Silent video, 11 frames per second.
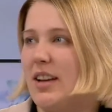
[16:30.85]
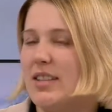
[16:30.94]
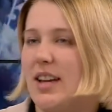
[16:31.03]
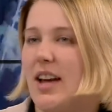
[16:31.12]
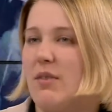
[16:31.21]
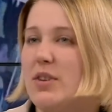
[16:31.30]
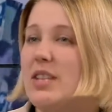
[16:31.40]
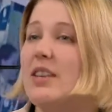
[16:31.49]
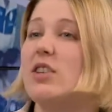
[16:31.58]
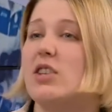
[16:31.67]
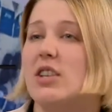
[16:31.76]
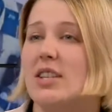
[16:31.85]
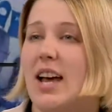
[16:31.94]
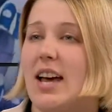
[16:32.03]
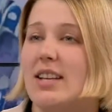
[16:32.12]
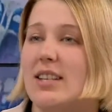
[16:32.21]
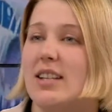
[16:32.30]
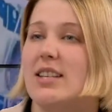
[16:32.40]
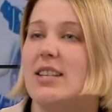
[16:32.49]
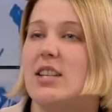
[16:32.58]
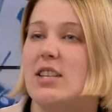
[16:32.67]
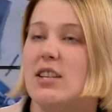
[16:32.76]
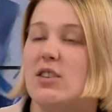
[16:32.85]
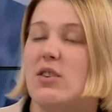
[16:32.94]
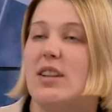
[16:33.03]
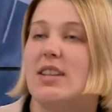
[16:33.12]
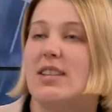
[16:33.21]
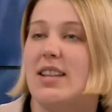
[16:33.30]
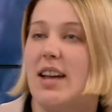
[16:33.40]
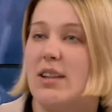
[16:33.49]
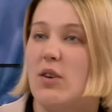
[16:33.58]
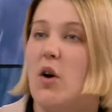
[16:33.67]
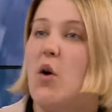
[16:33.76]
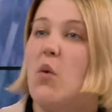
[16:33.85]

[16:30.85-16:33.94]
It's for civil society and citizens to understand